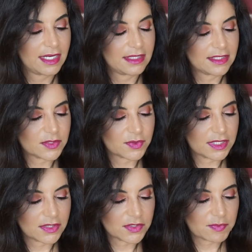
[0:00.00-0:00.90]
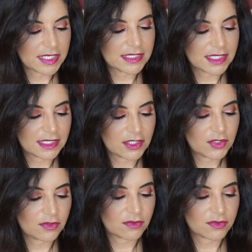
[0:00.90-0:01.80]
And this one here is by
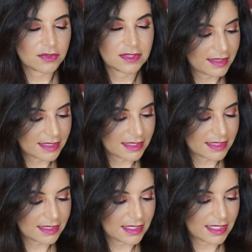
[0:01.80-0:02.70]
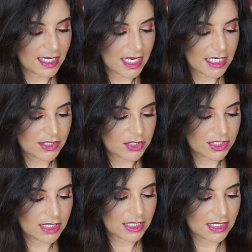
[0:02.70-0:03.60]
SkinCeuticals. This is the
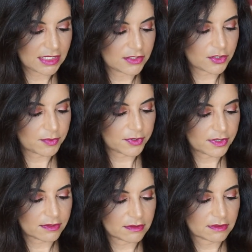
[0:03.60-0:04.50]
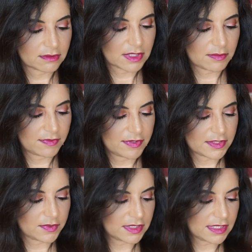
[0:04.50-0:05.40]
AGE interpreter. I believe
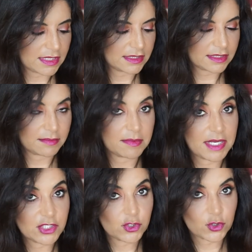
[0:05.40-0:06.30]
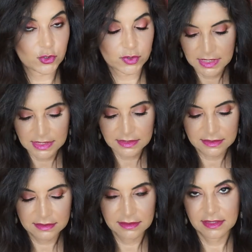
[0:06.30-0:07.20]
that's what it says. Let me make sure.
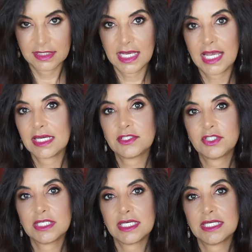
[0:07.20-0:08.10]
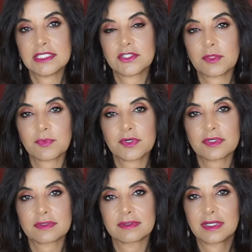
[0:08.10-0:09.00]
Yes, the AGE
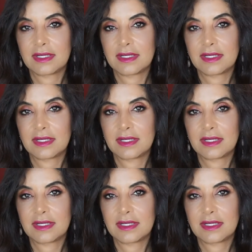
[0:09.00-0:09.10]
interpreter.